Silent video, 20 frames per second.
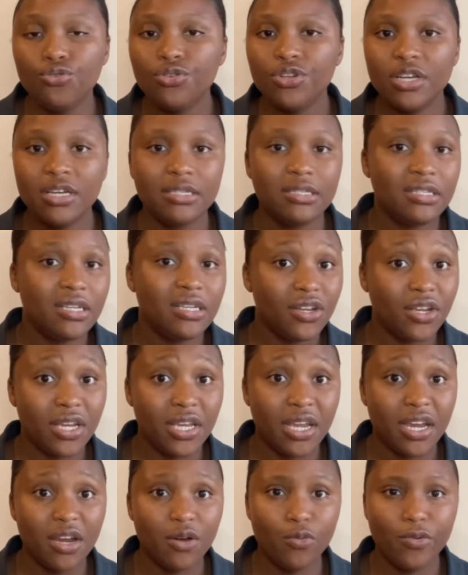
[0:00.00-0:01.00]
senior
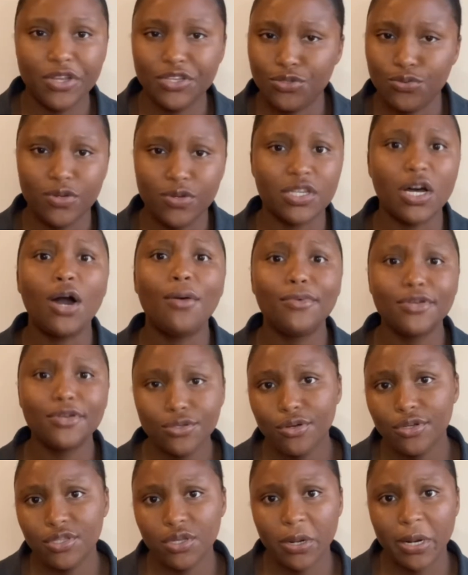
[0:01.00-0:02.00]
year, which was almost
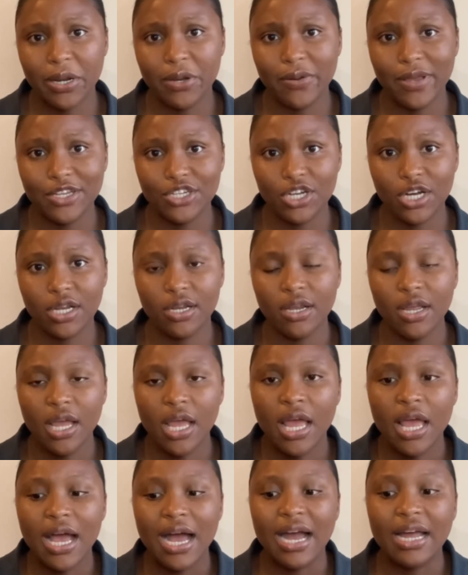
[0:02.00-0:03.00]
close to graduation.
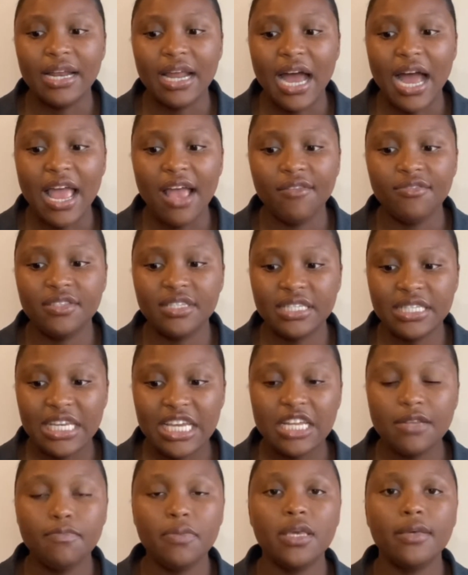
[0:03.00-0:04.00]
And I have
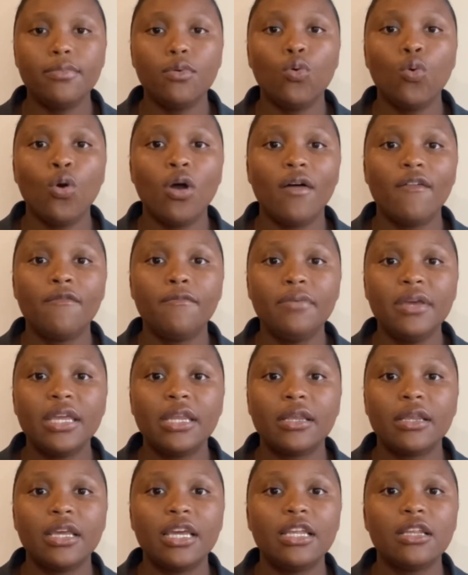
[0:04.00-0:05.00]
seen people who have
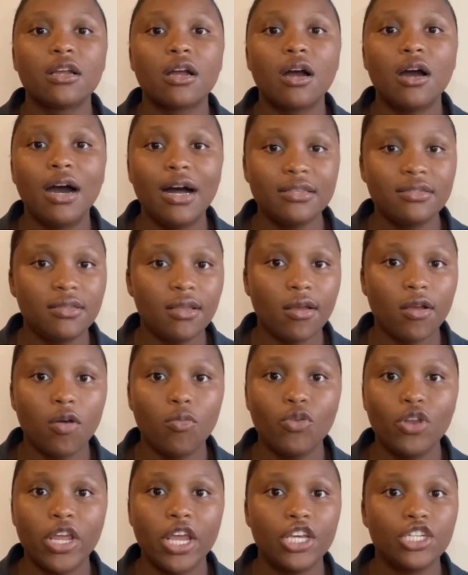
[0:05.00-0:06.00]
been in constant
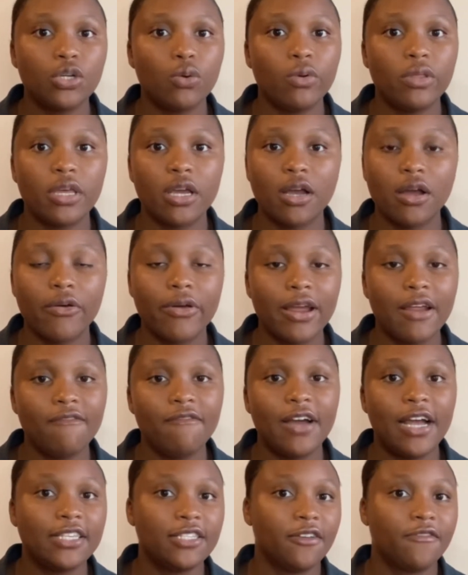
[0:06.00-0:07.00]
communication with the career
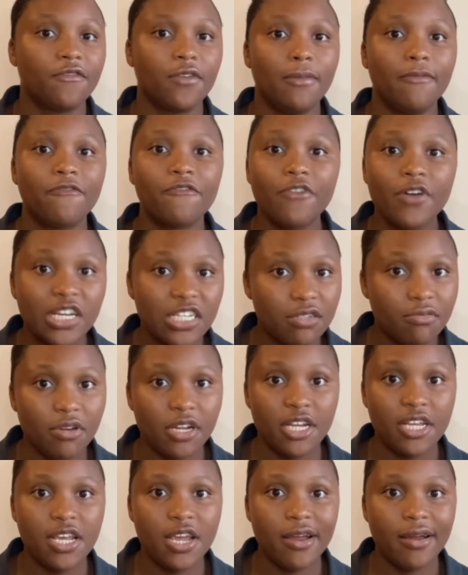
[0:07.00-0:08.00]
advisor from
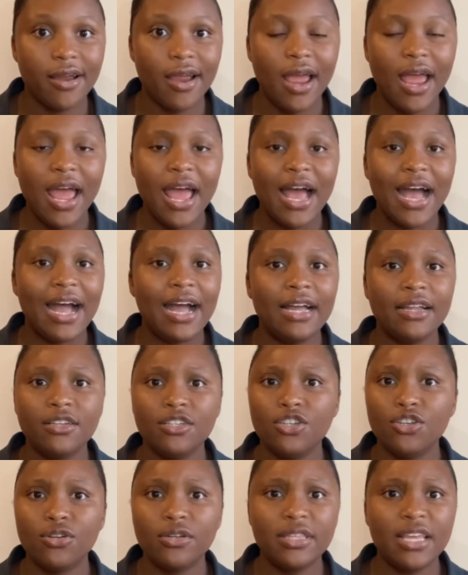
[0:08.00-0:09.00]
freshman year, and
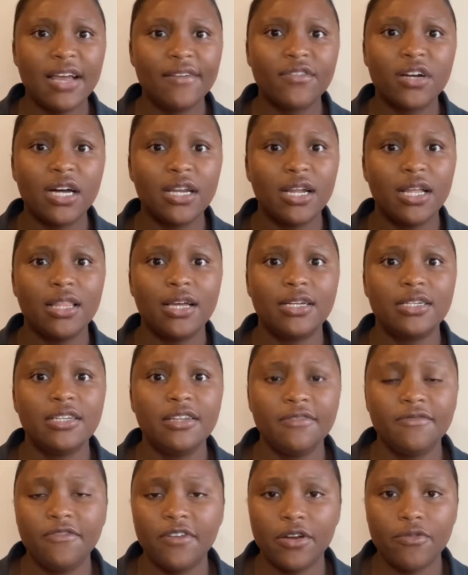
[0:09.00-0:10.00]
they have gotten a lot of
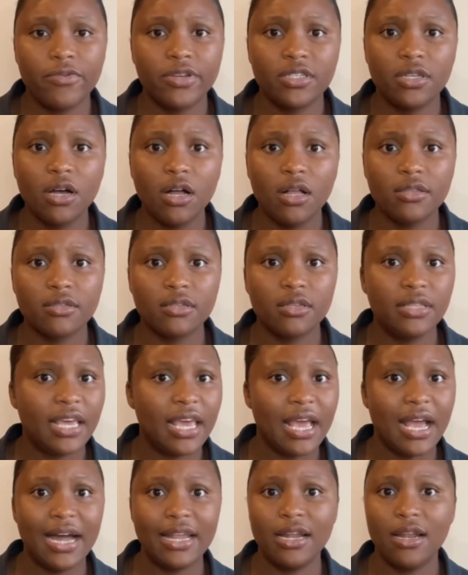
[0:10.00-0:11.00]
different results.
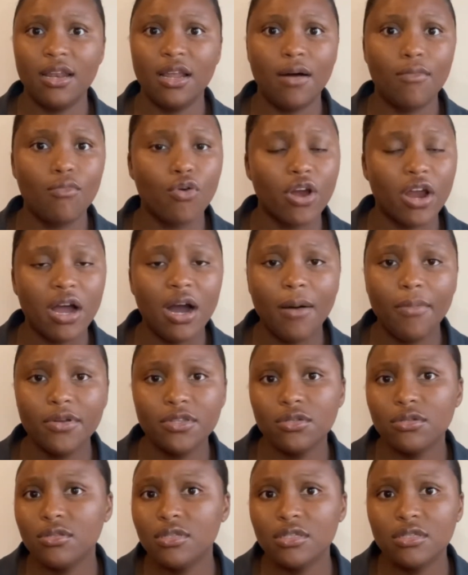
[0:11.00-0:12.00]
They had a lot more
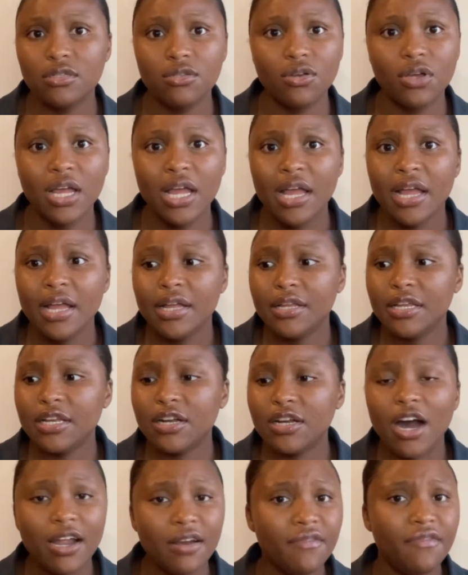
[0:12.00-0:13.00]
opportunities to
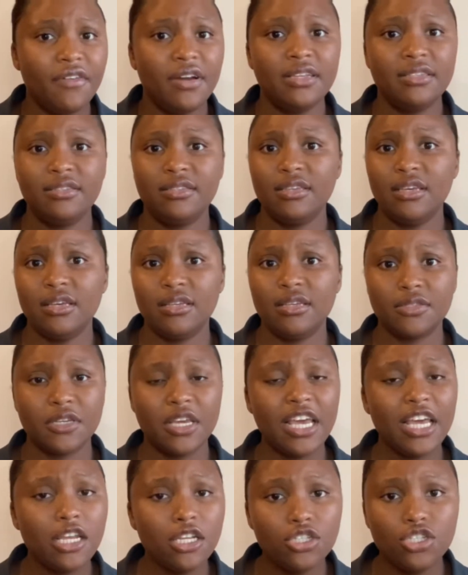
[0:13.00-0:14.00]
conferences,
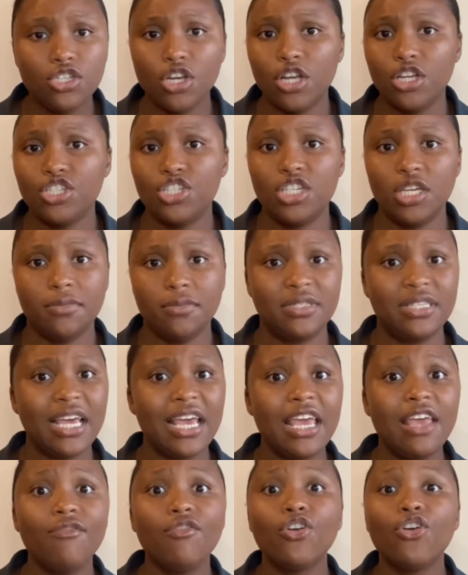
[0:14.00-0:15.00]
internships,
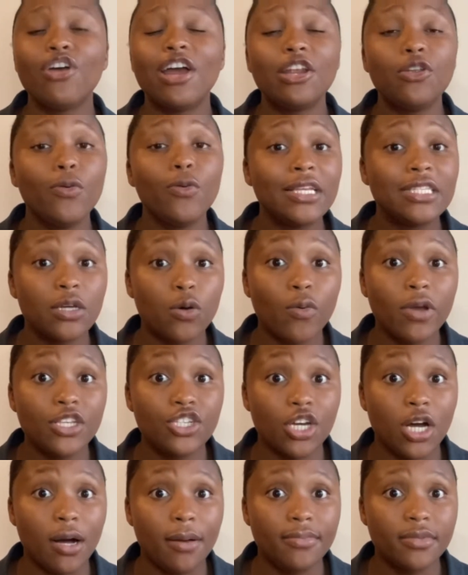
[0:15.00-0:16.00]
they even graduated with
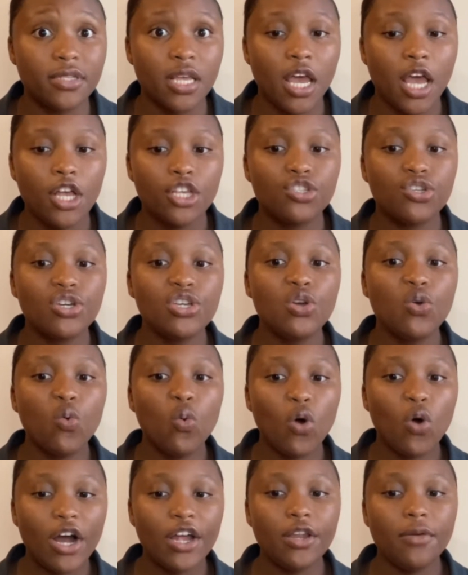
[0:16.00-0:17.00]
jobs. So you
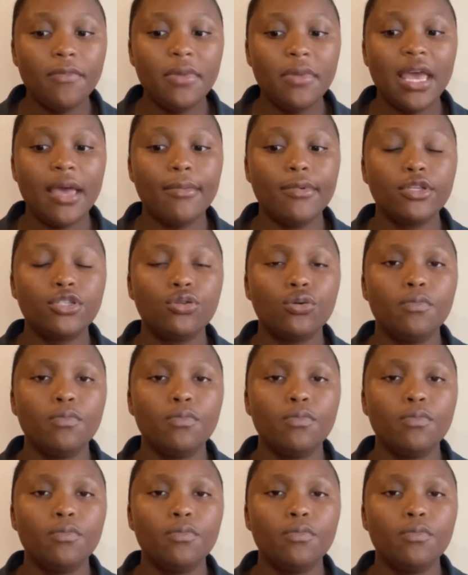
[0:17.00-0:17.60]
want to be able to